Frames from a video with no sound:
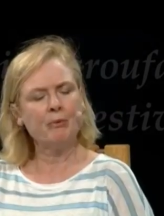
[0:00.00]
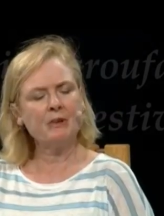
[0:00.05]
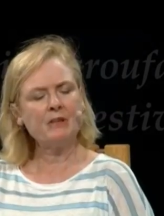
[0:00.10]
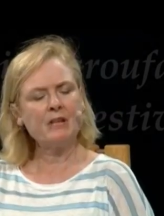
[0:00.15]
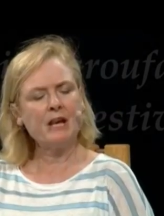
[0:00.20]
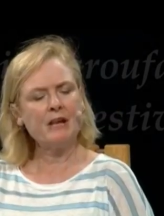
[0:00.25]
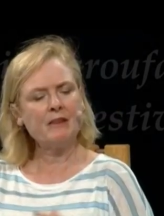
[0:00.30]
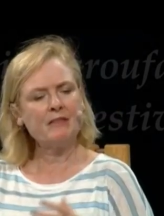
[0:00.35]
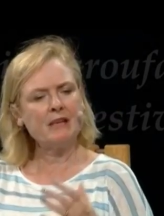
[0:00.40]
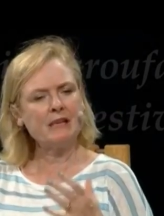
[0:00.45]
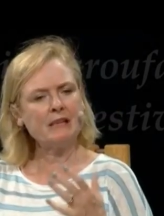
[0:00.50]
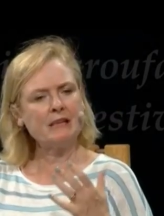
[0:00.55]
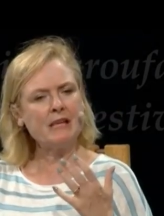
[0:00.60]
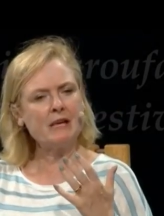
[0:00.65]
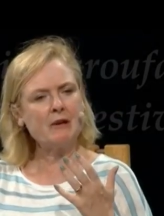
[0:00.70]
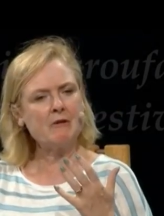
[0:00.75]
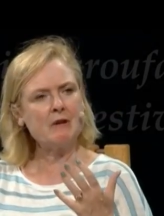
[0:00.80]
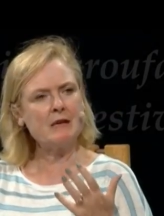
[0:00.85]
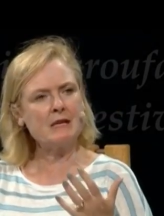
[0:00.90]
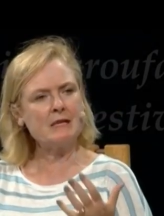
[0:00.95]
But I think
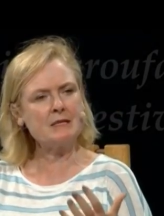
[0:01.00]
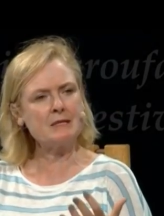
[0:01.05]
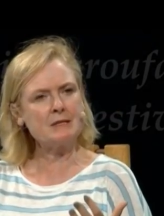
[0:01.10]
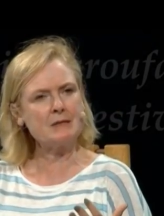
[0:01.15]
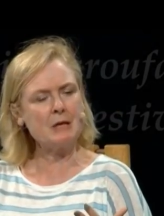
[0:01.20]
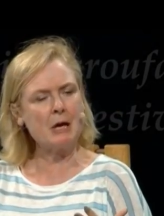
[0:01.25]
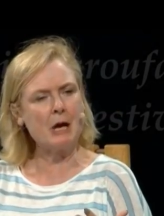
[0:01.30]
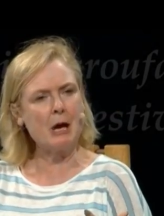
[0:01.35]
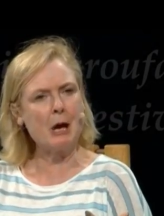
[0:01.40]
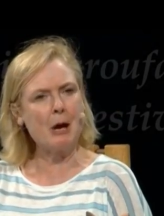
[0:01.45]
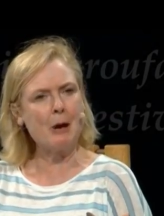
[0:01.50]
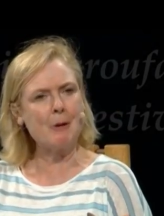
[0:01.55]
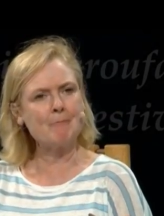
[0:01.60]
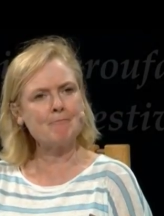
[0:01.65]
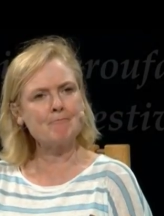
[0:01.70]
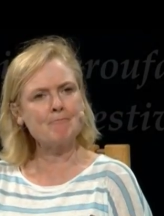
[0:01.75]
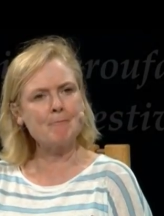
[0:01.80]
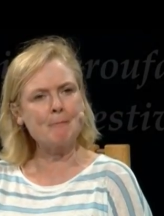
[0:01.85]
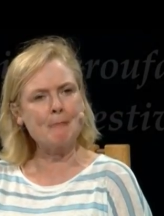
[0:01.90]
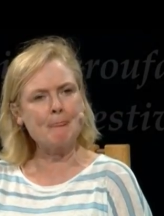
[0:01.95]
there is
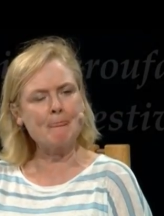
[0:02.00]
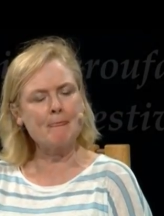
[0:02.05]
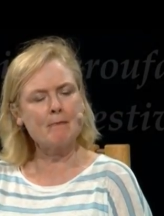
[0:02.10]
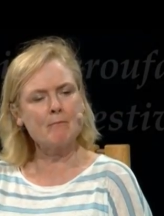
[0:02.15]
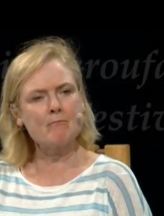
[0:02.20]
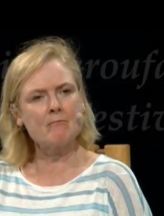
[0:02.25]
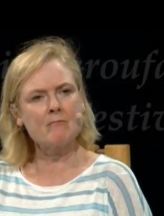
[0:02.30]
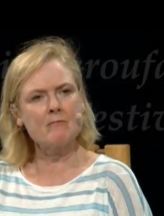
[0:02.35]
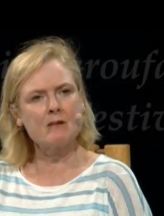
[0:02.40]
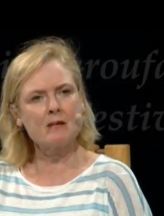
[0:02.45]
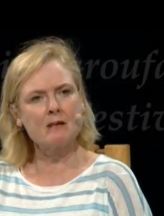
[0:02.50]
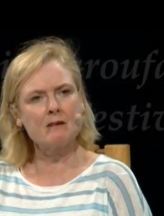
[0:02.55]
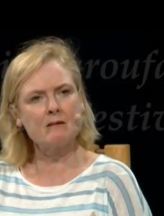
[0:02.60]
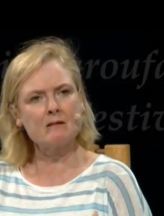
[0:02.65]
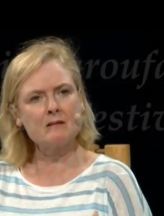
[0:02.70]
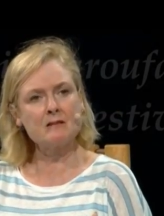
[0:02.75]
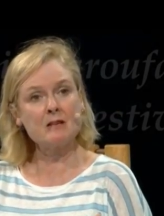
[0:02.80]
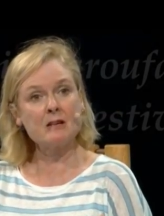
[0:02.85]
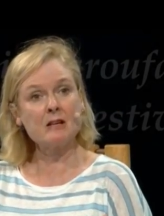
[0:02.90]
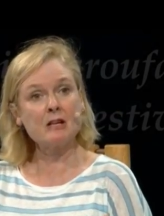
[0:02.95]
um,
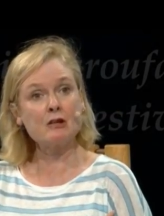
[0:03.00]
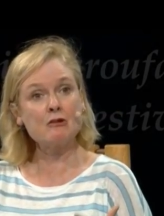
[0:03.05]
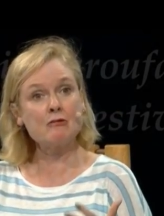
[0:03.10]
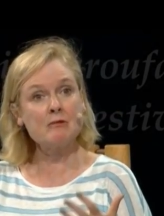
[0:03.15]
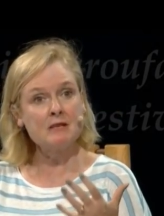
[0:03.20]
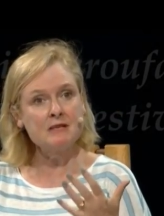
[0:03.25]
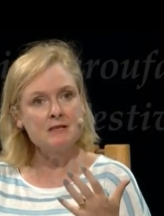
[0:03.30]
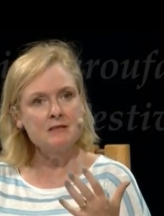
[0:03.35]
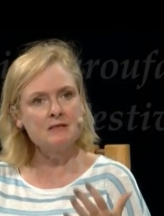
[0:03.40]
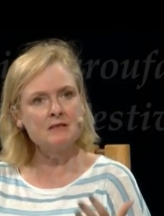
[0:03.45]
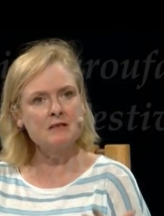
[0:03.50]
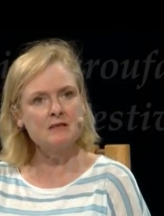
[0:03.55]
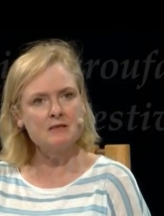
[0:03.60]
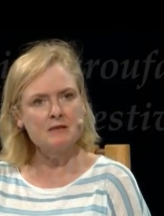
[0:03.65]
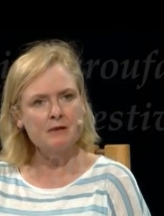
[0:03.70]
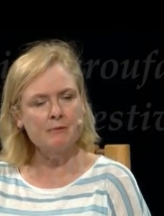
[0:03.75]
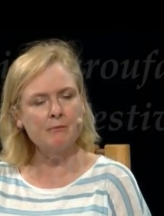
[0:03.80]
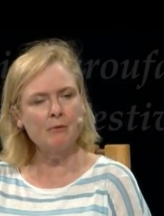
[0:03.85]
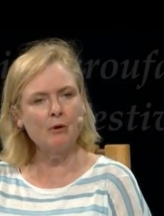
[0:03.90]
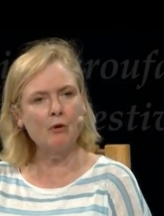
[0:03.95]
certainly
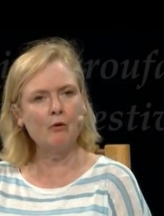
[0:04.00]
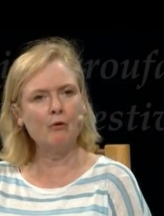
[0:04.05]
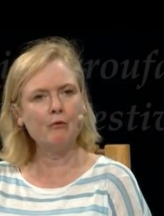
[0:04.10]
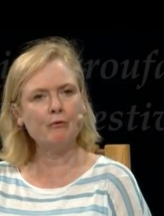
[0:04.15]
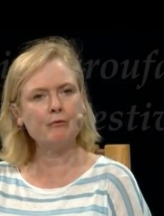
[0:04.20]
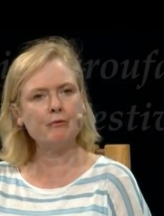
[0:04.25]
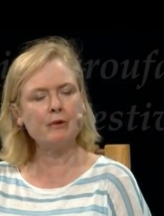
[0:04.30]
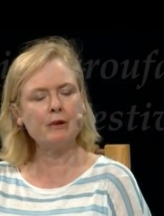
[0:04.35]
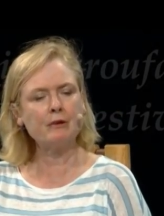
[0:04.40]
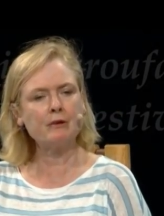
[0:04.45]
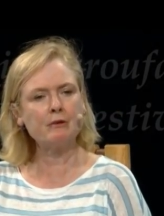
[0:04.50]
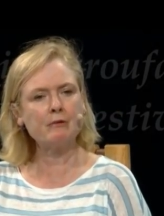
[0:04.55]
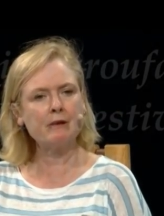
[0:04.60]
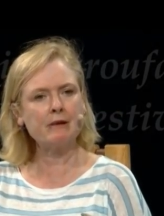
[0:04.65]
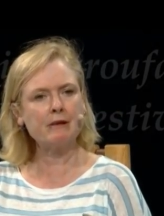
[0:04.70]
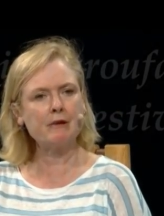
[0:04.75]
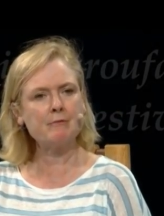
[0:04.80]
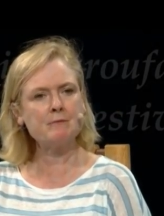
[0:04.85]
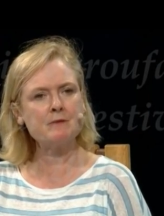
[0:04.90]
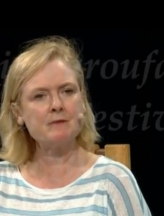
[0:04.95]
criticism of the
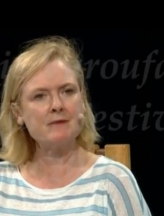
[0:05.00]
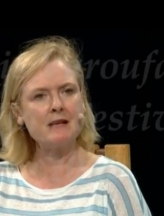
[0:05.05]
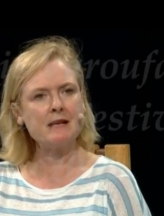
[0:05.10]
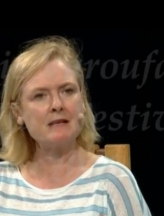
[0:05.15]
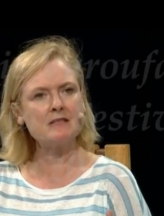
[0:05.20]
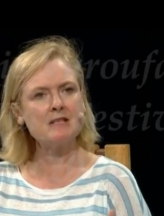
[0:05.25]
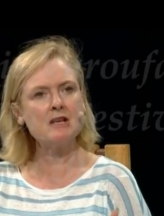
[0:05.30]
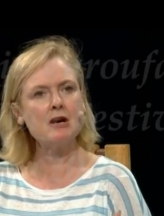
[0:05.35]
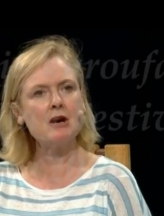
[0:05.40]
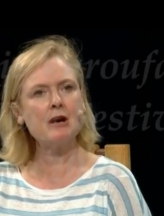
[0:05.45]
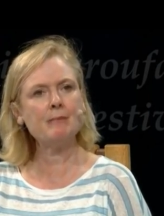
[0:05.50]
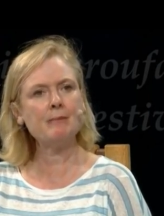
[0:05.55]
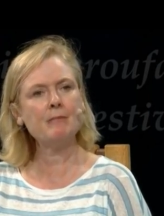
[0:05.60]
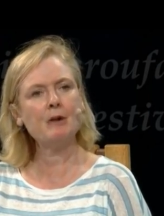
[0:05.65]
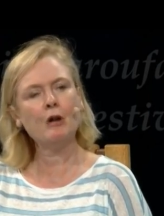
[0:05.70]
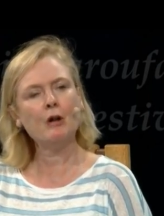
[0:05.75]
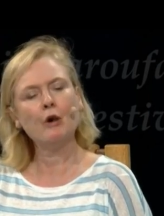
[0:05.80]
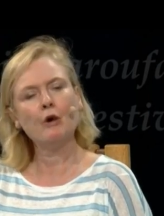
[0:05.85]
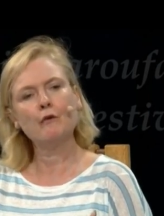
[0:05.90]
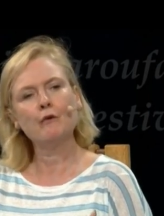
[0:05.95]
Greek government of that
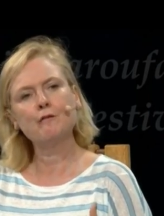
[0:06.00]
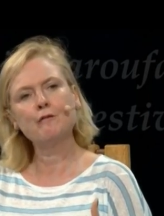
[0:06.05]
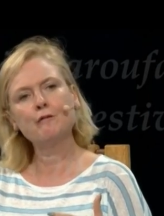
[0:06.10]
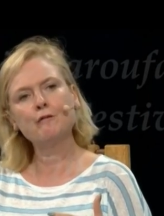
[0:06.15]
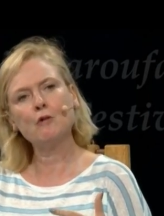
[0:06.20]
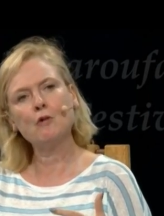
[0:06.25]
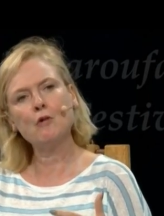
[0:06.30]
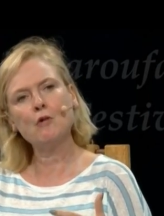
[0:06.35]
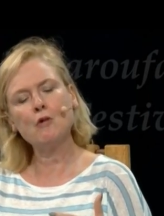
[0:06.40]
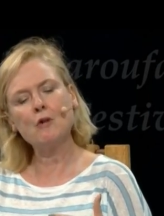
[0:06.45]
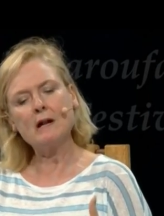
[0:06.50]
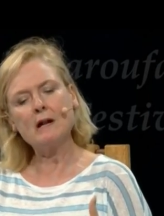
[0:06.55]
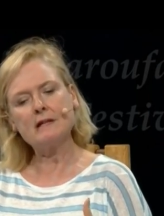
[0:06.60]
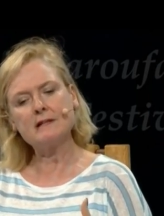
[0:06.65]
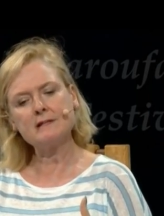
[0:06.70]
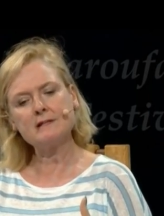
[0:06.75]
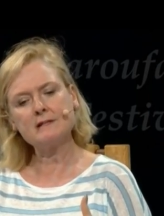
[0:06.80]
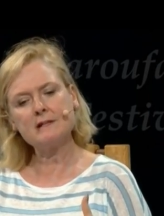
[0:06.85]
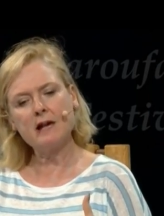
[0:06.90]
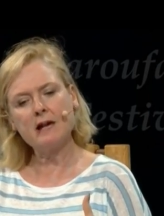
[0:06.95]
time for
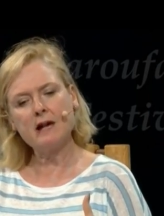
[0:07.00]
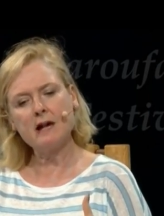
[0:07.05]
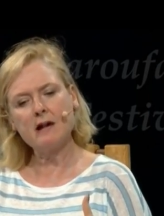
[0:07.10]
its.